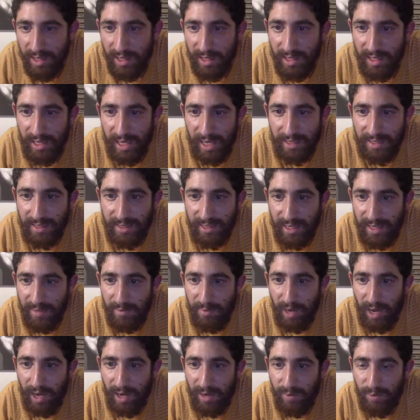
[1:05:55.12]

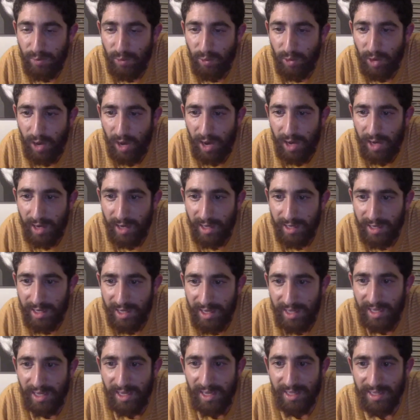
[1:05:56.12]
Yassim
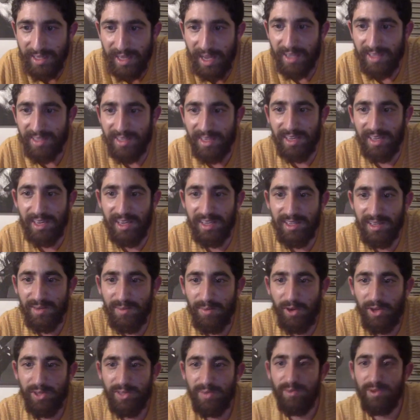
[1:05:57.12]
Al-Bouarki is asking, is it
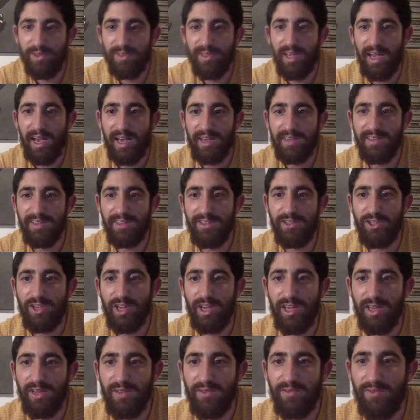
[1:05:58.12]
possible to access
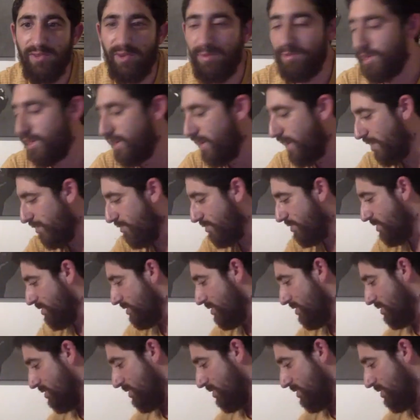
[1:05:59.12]
J from the left?